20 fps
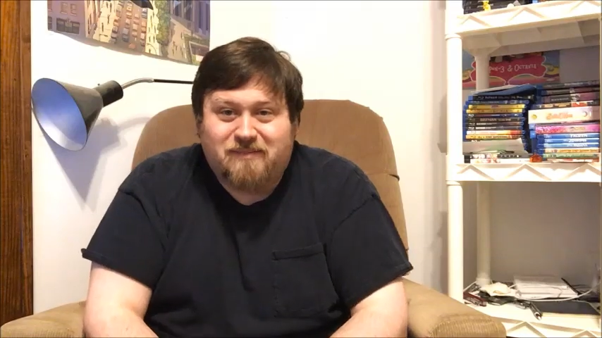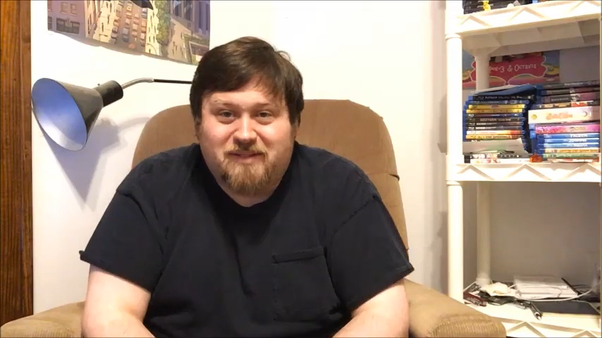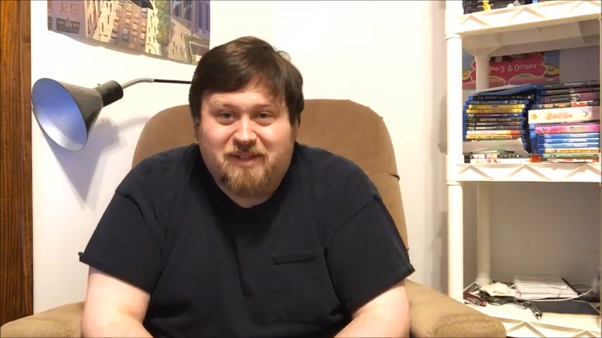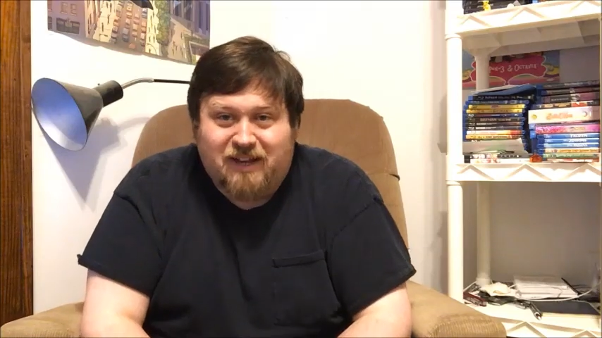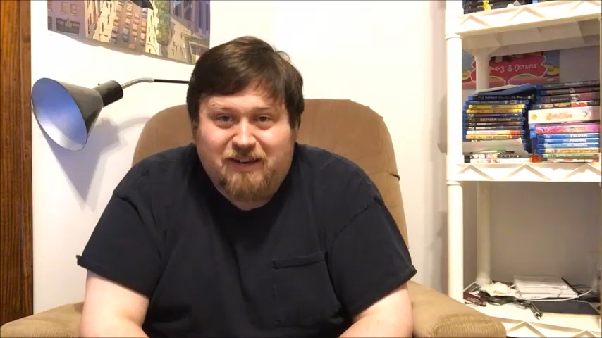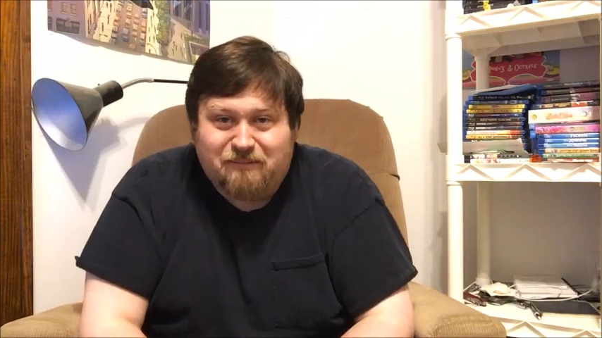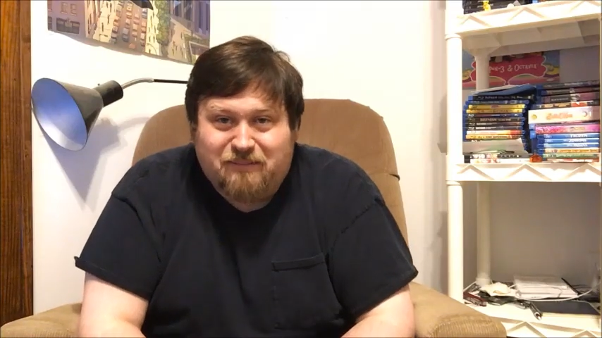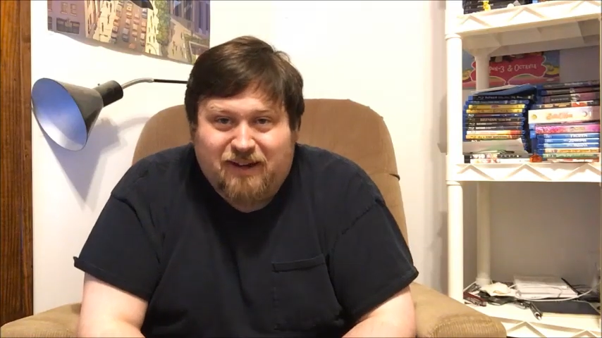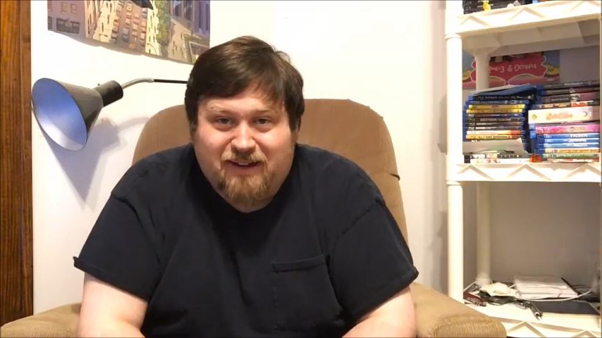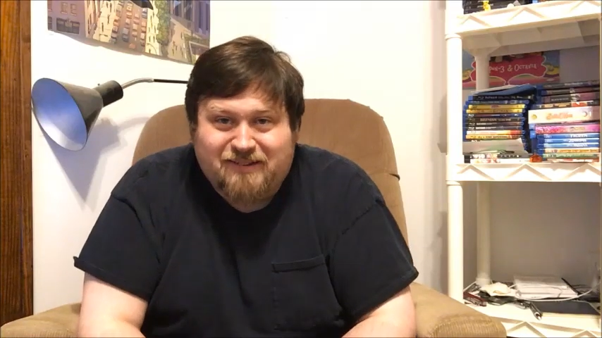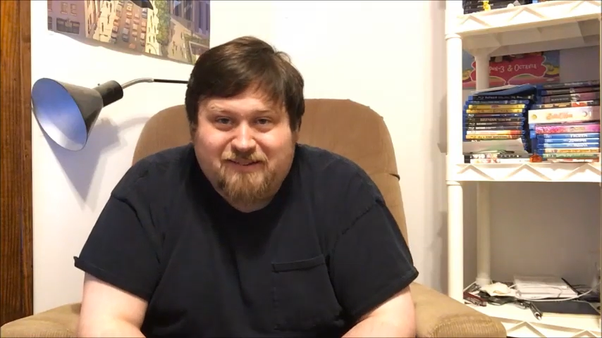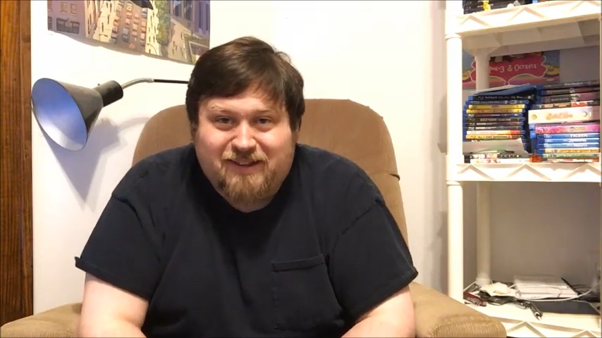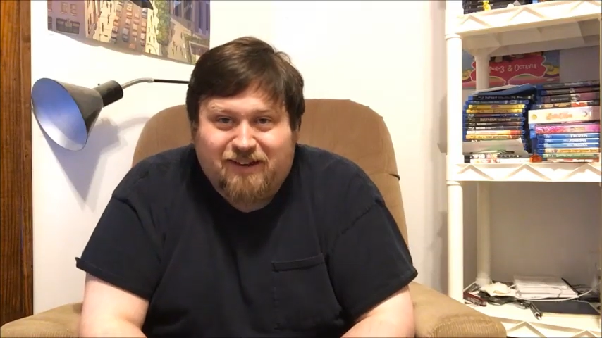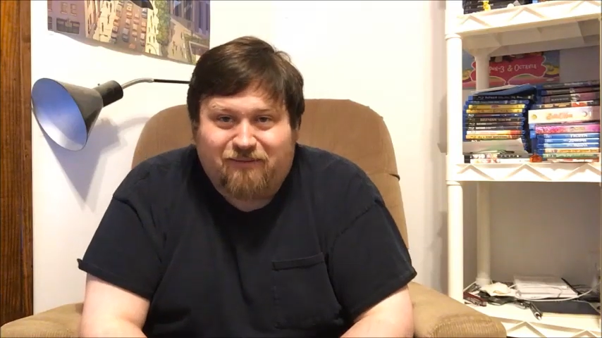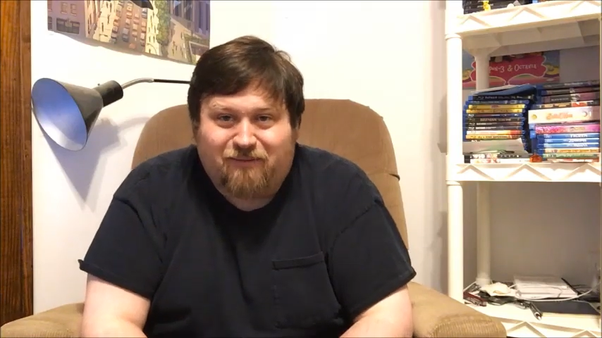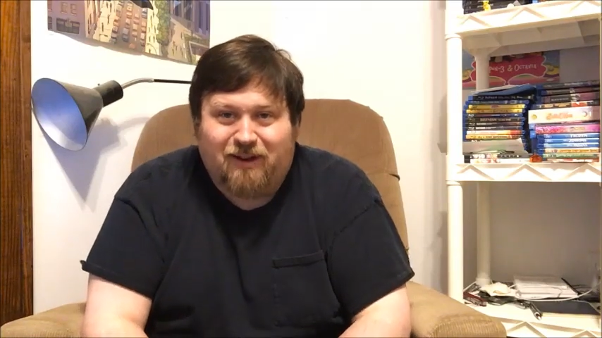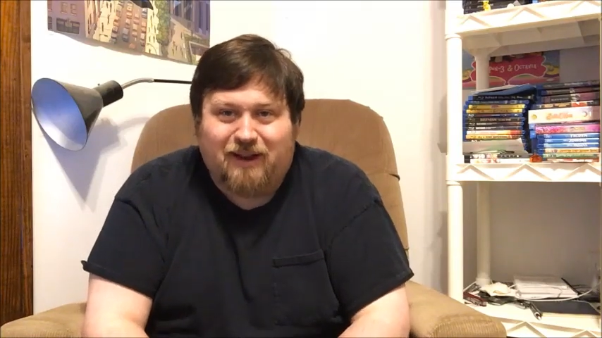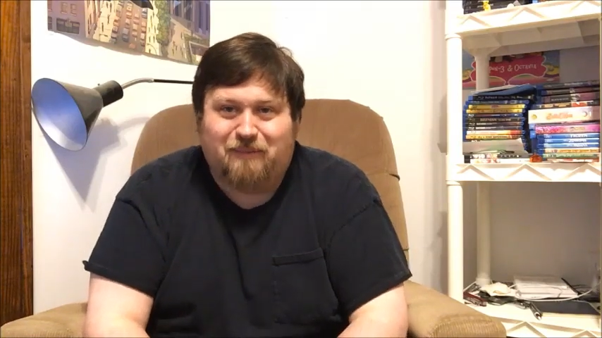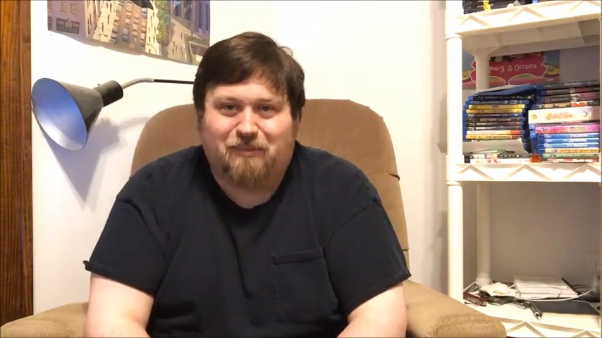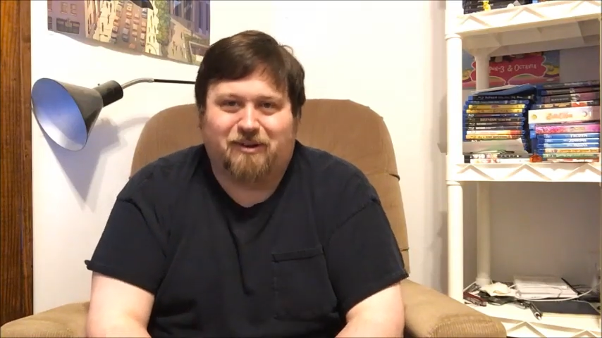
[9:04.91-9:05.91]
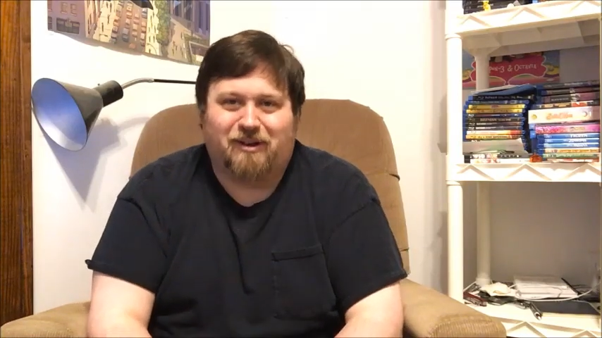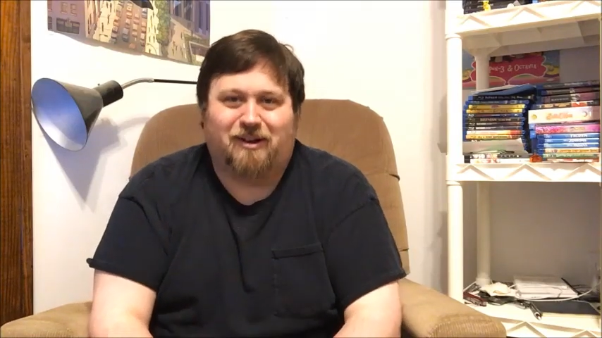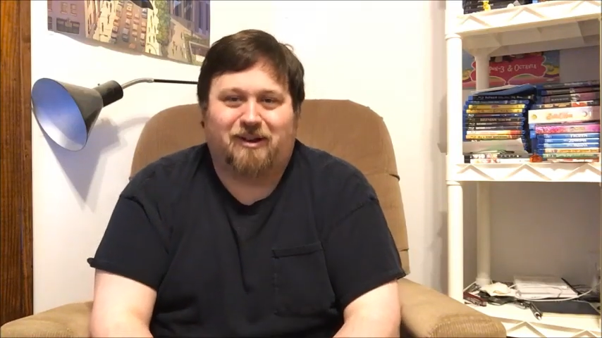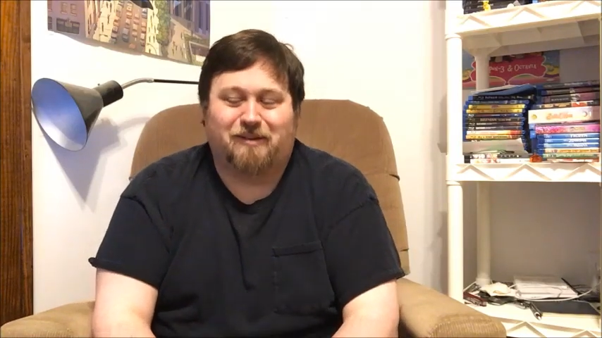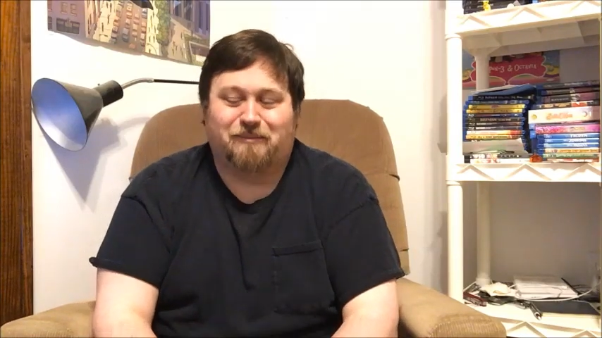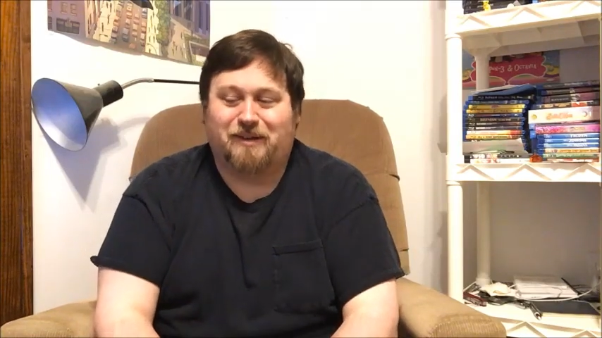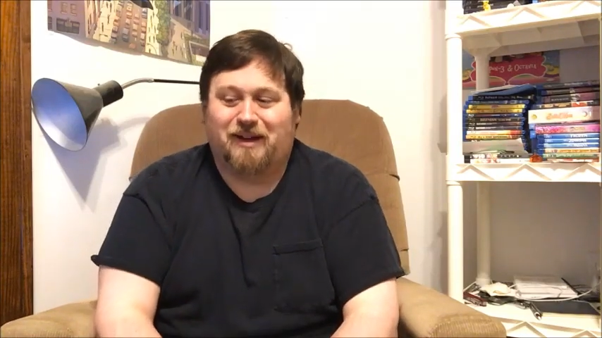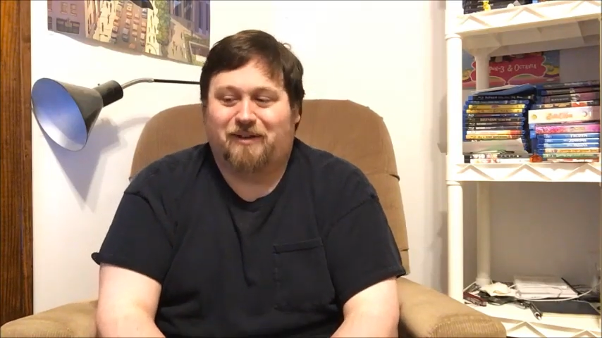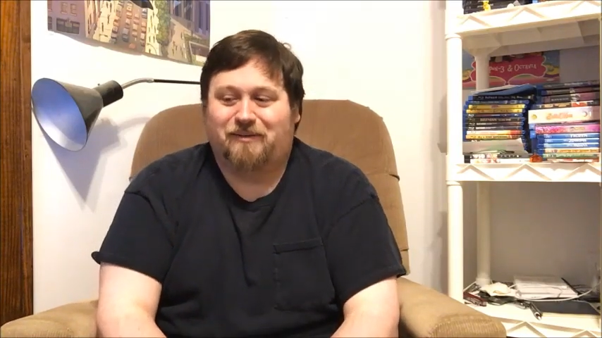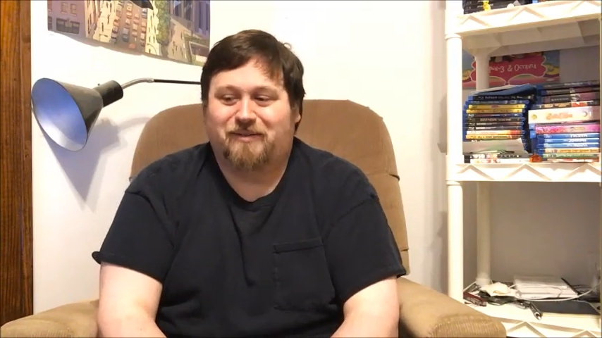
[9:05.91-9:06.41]
10 minutes I've rambled
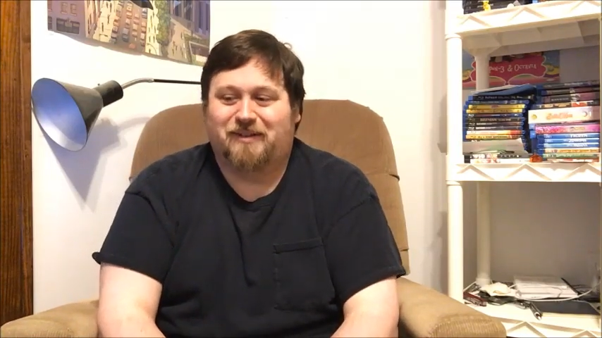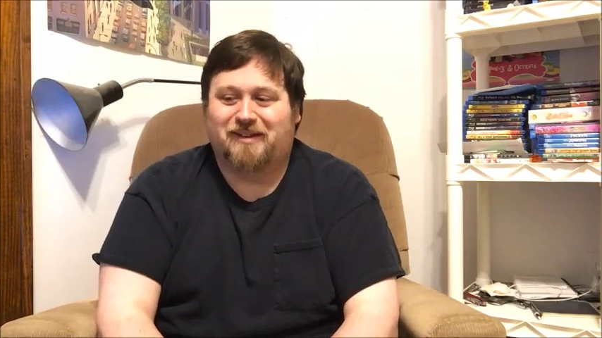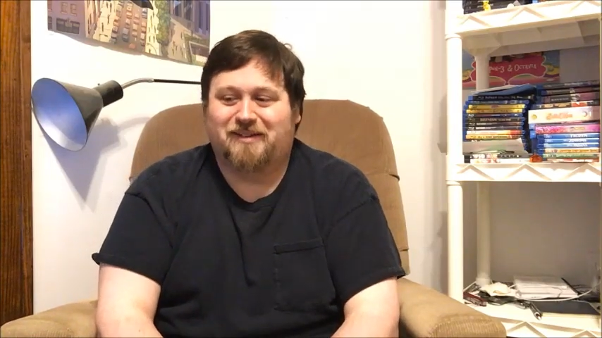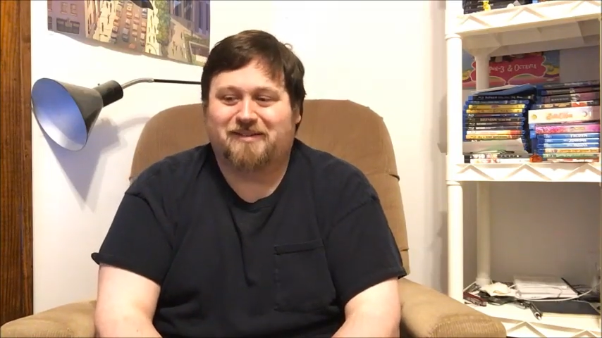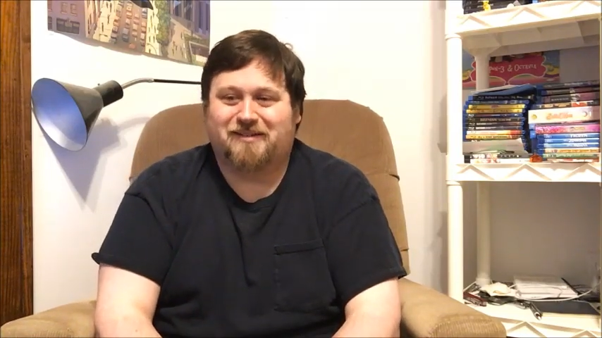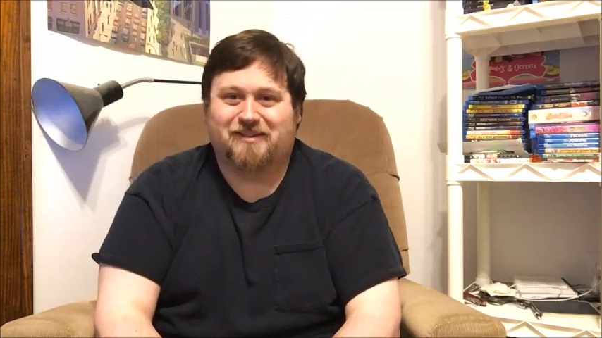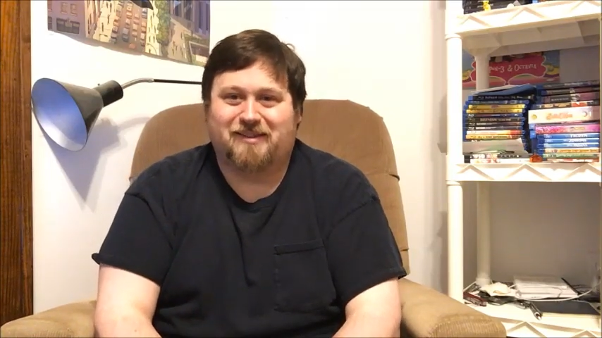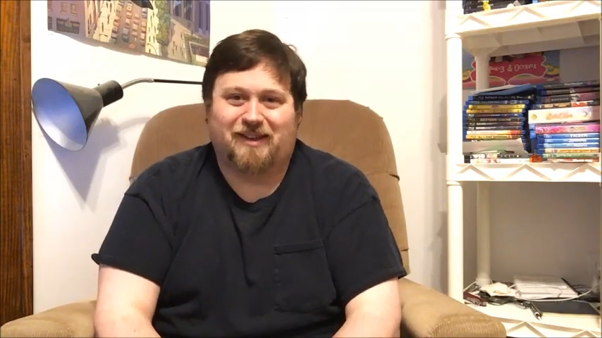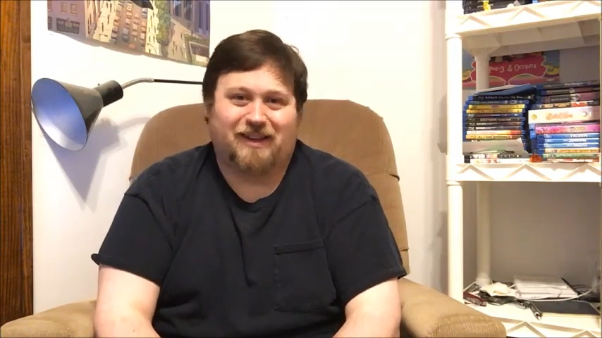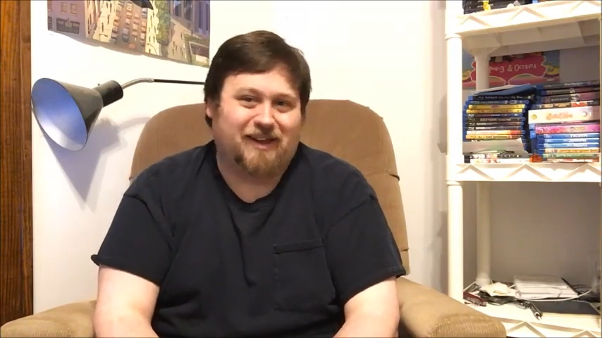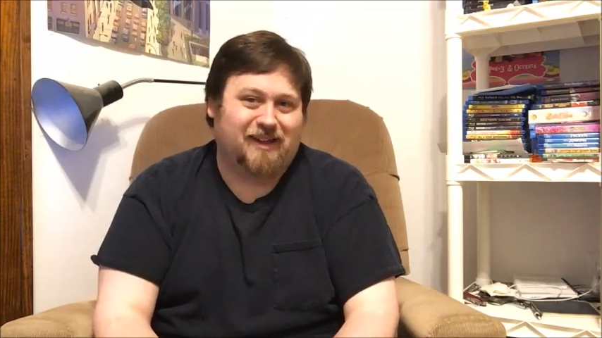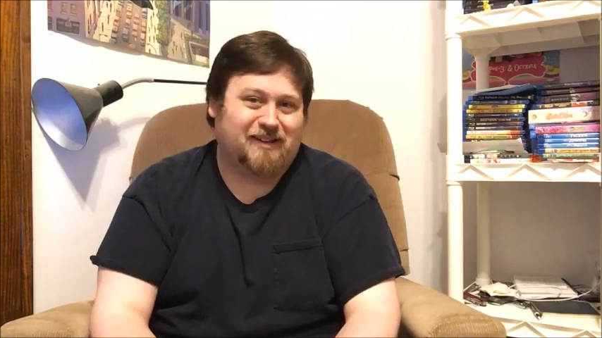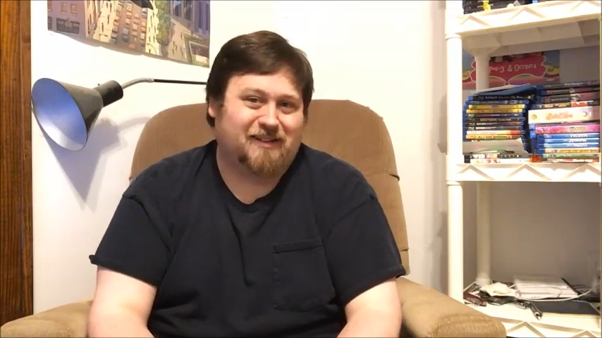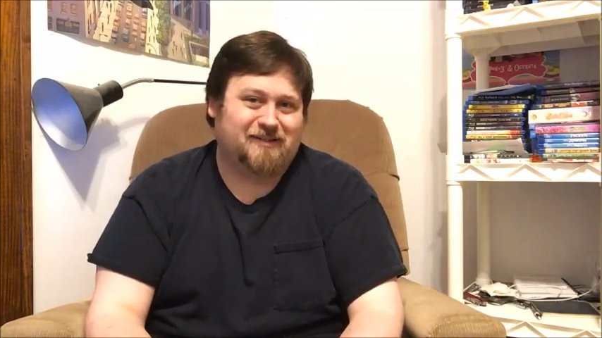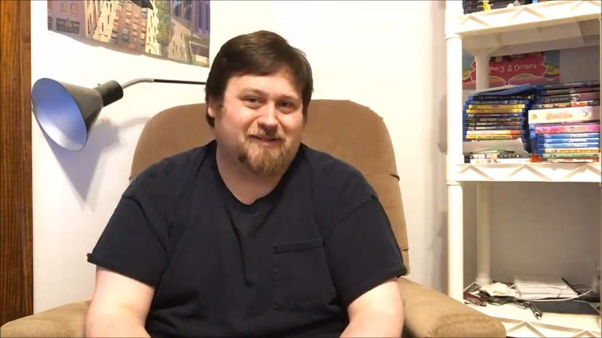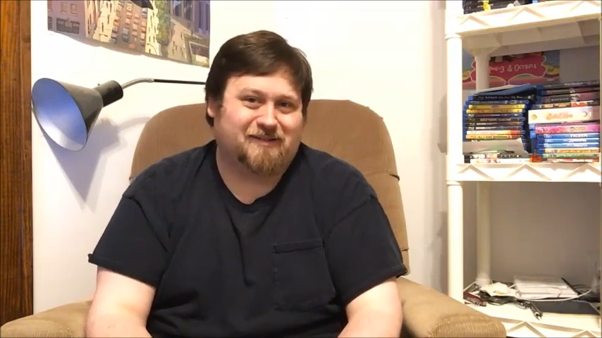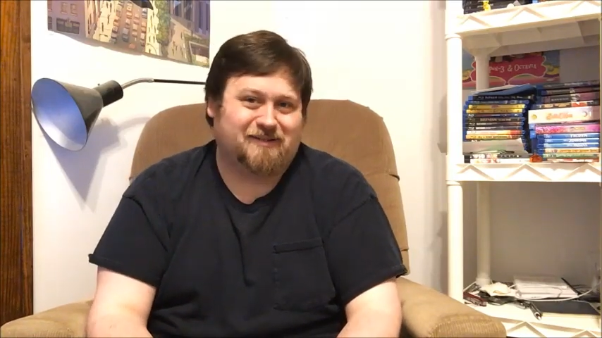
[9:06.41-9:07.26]
on about this thing,